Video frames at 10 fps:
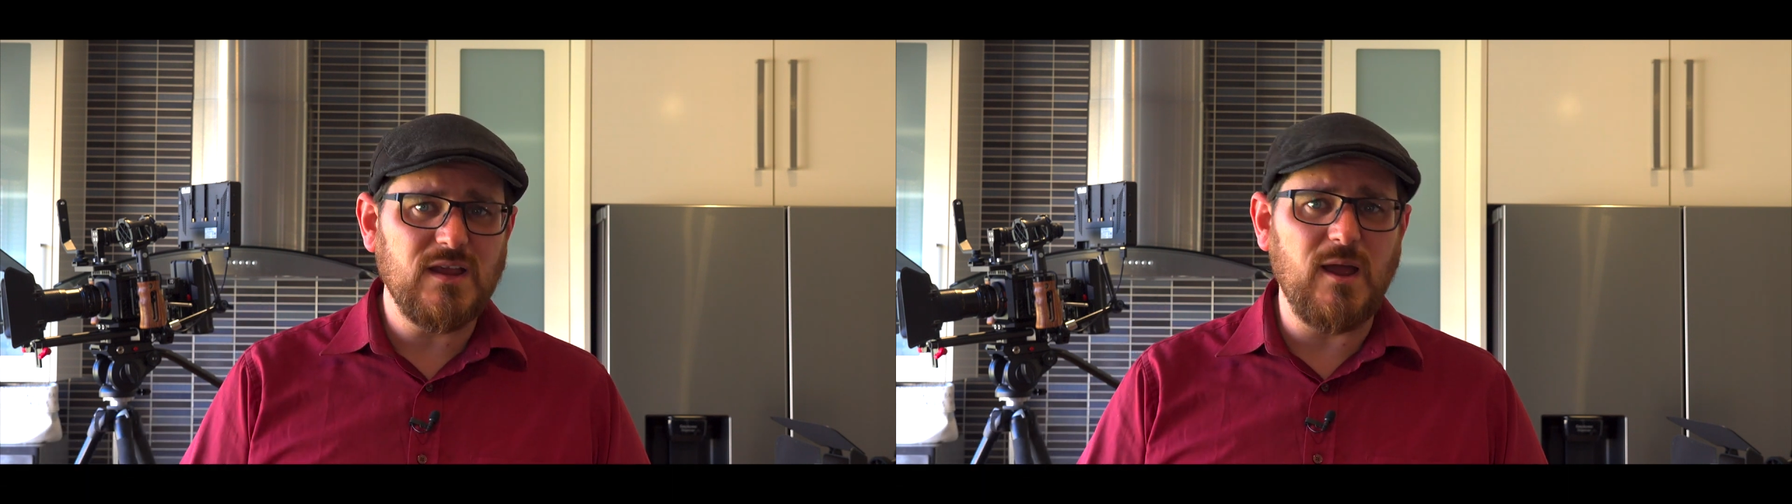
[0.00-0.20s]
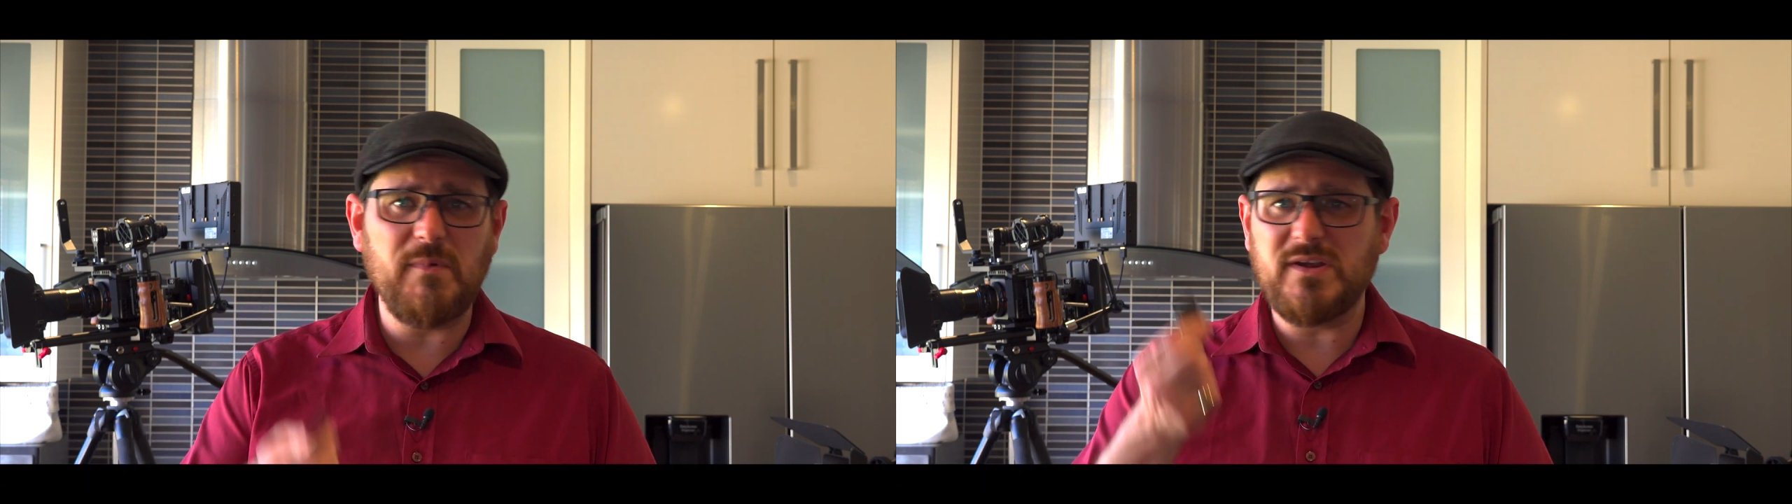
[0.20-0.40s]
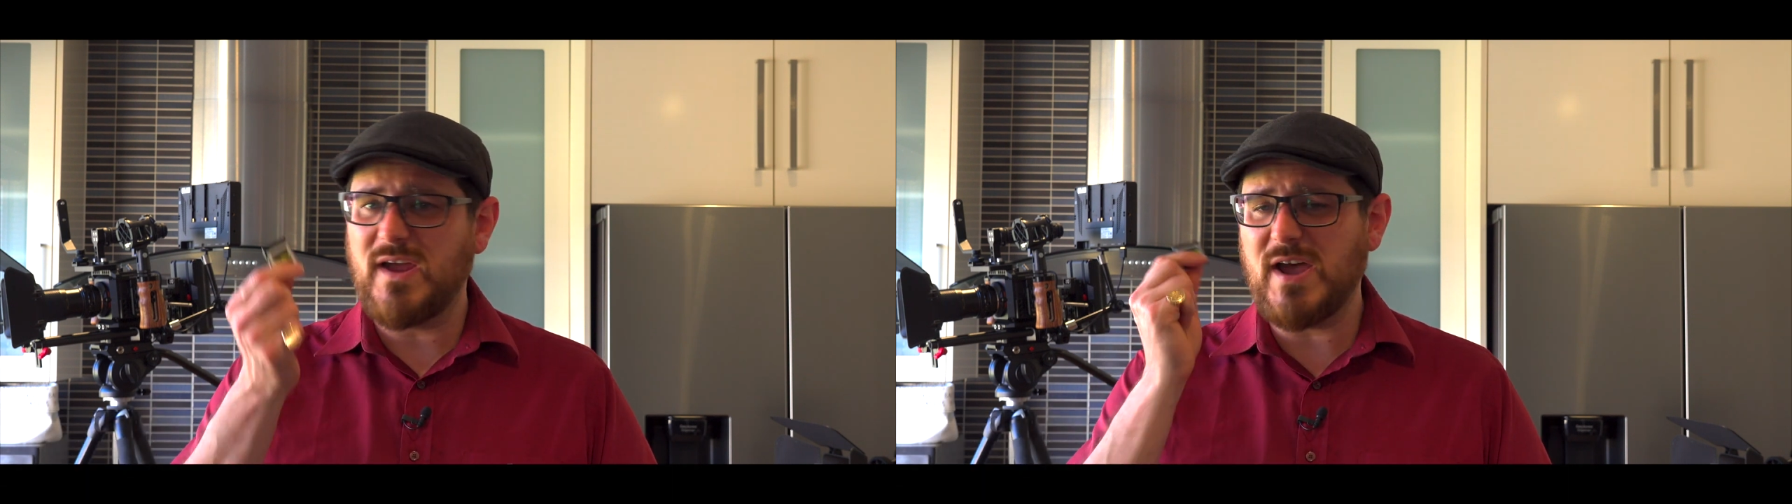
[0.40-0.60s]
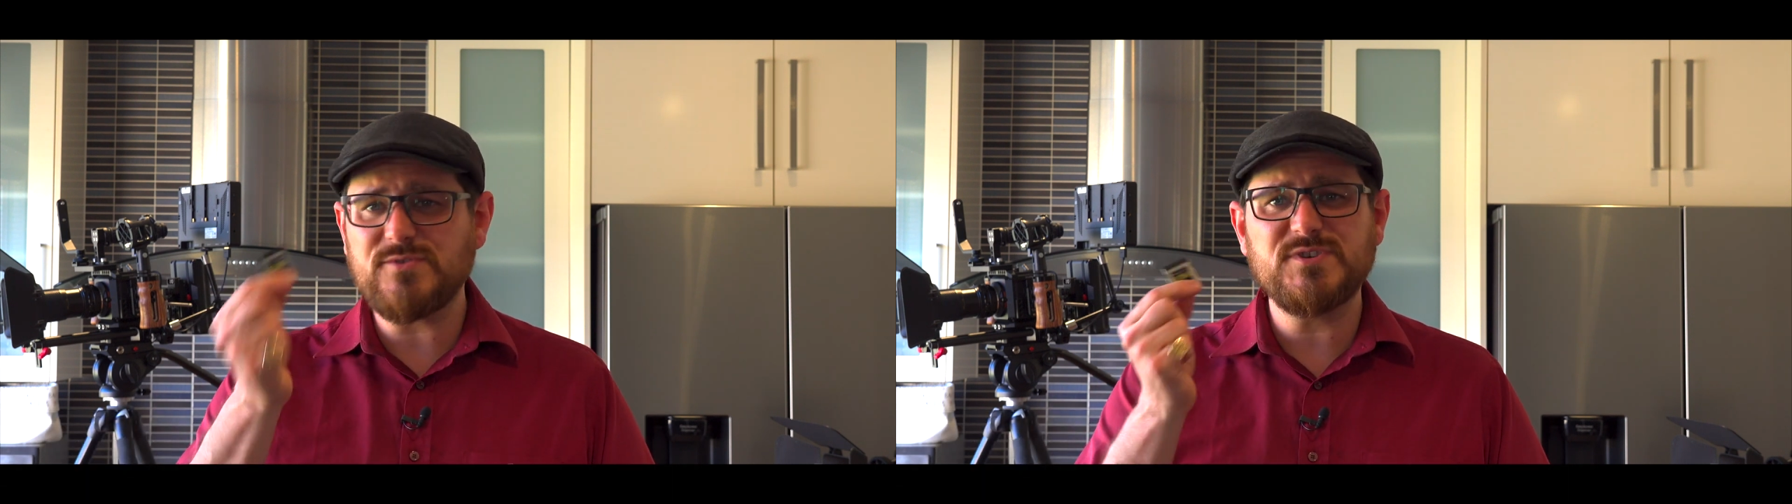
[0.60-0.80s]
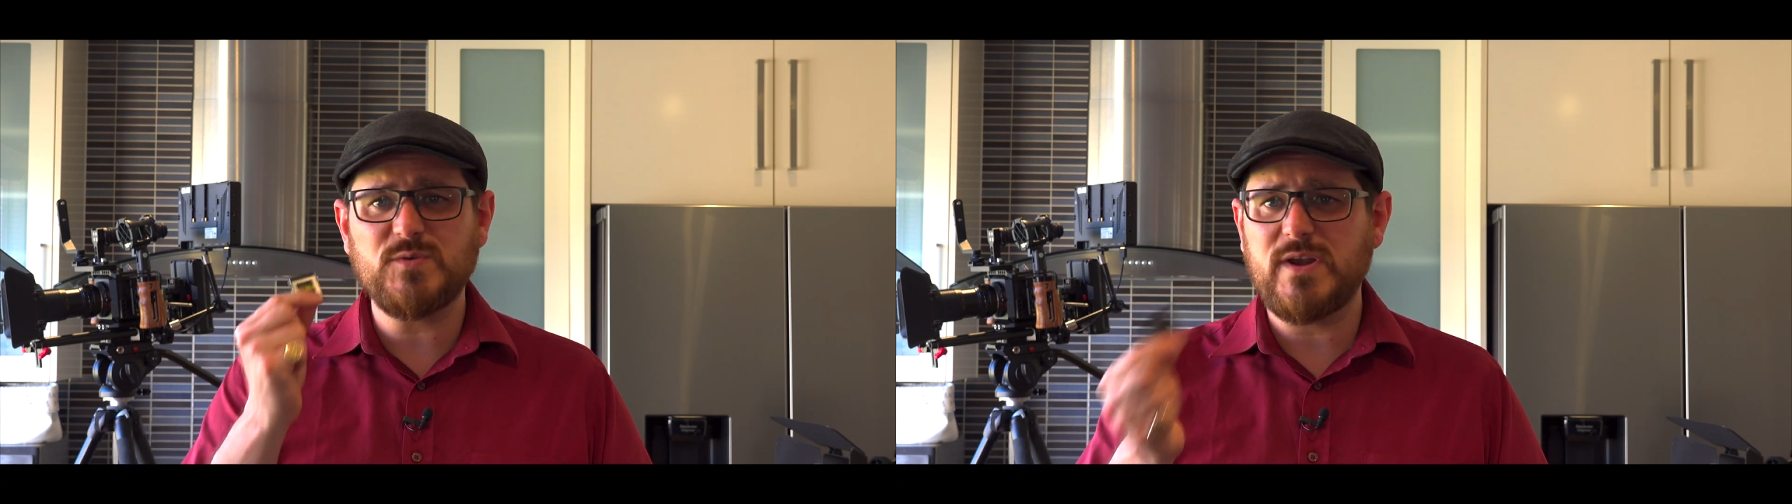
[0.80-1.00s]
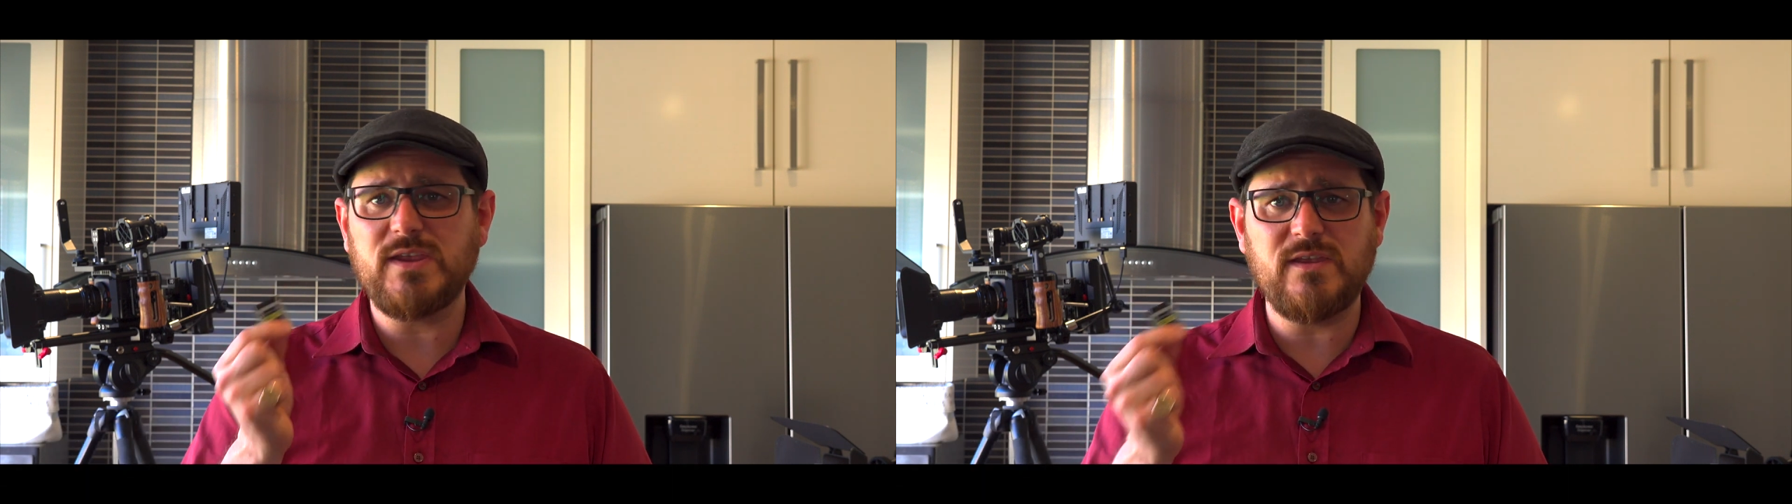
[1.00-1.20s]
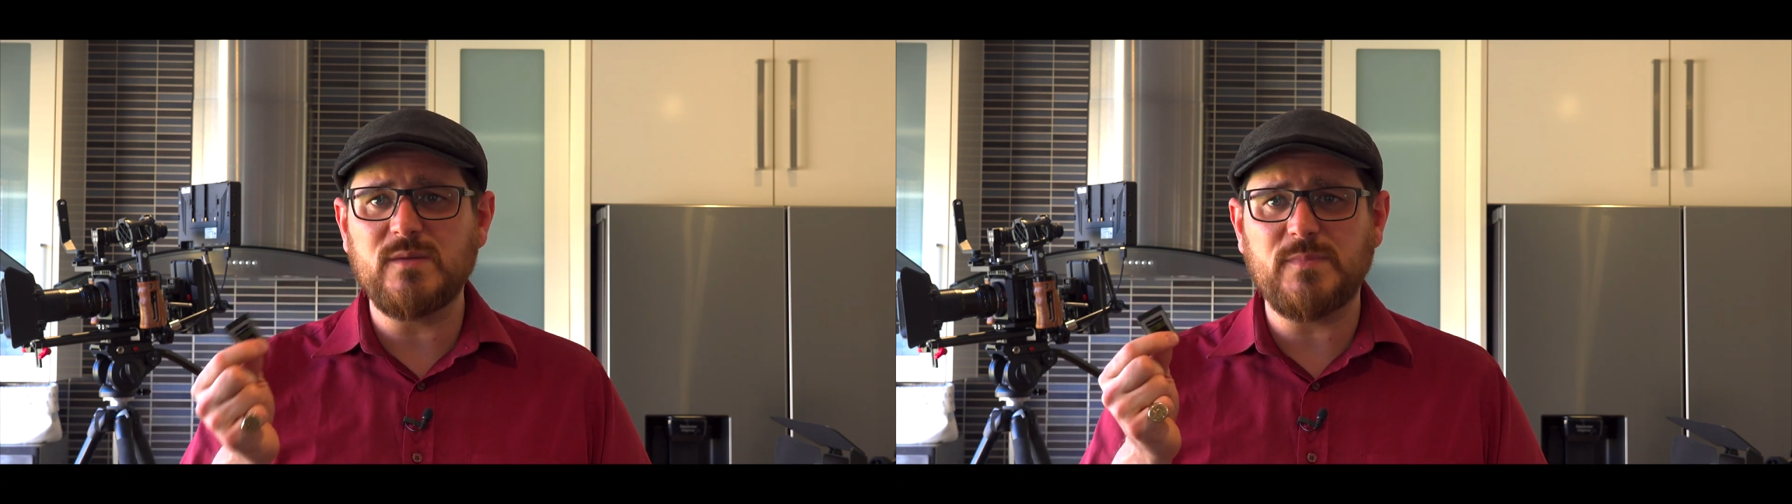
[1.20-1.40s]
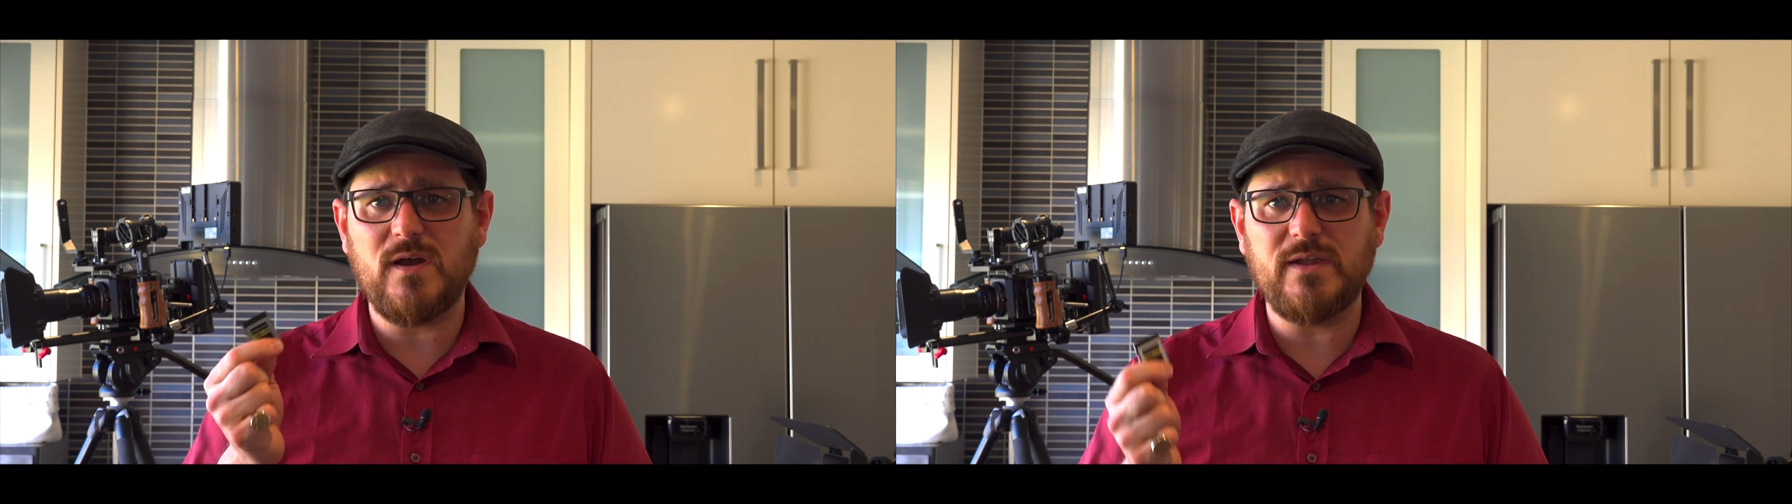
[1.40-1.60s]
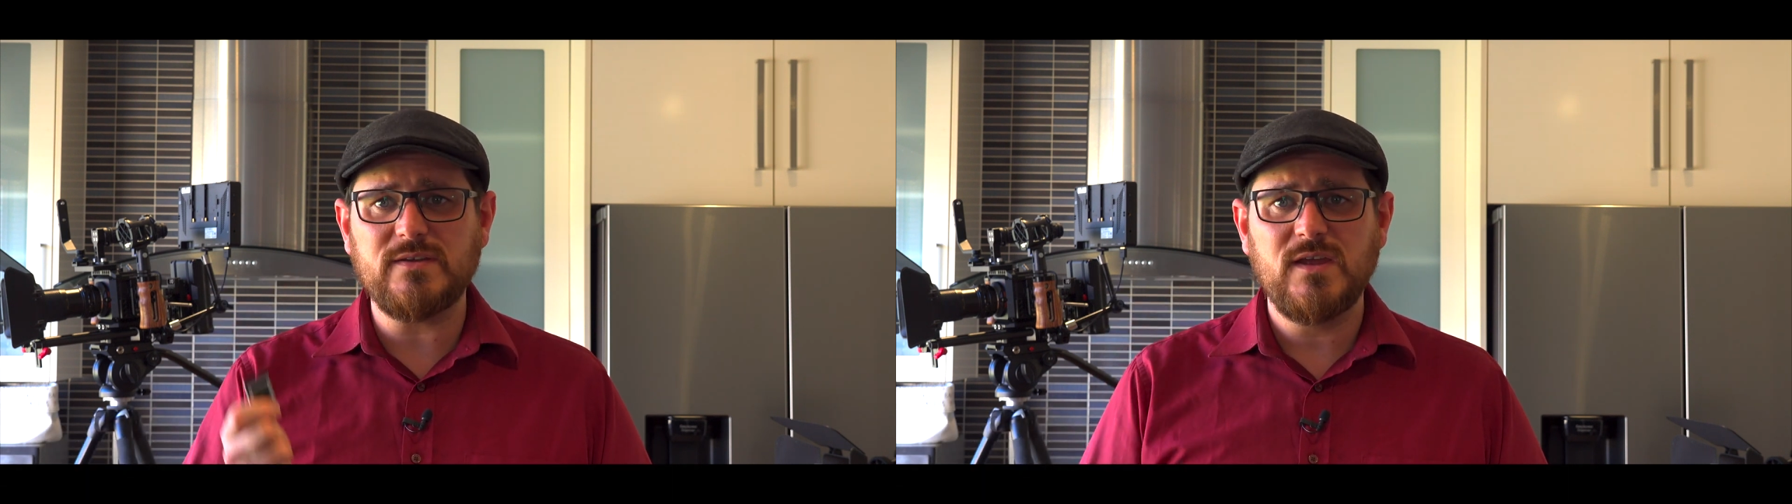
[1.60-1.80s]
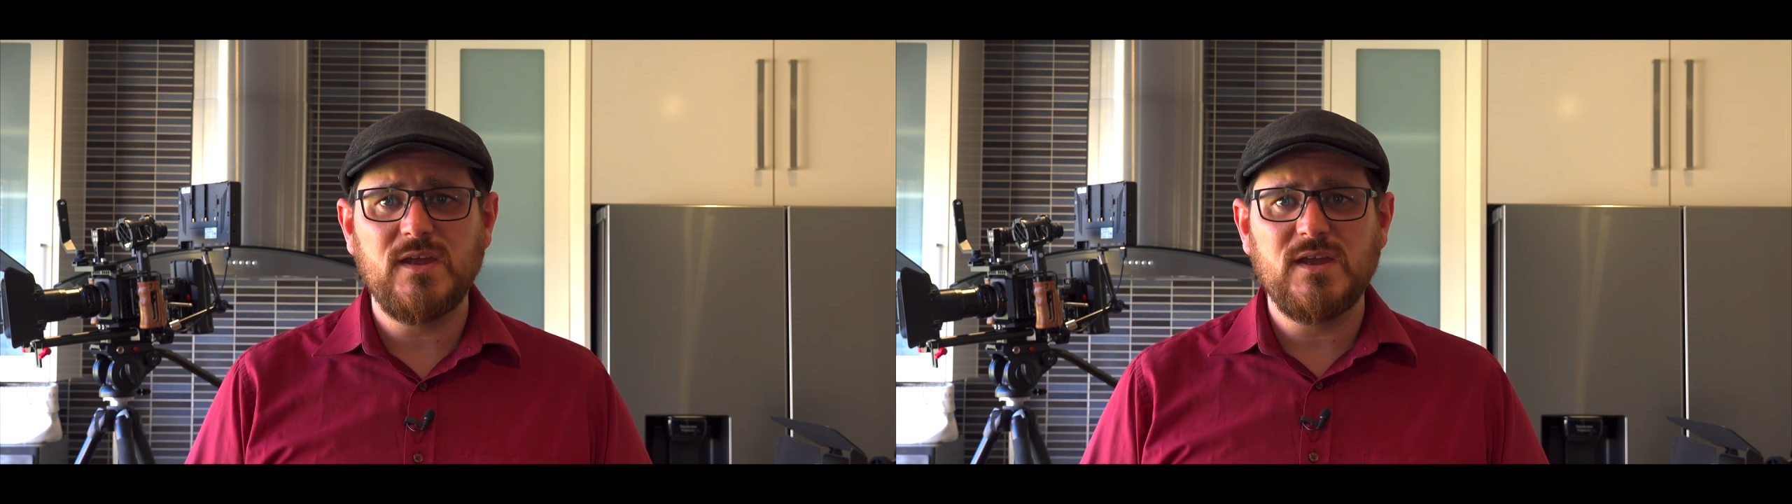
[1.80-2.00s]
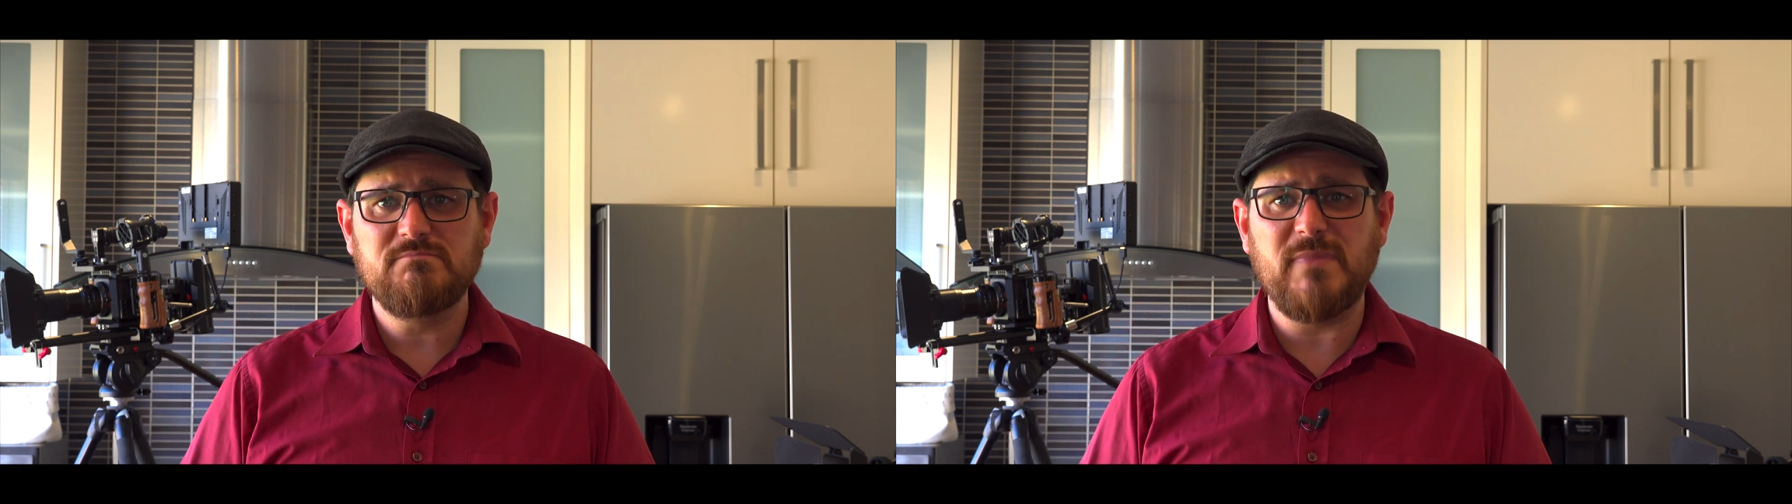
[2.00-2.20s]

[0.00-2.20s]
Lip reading: I mean, 128GB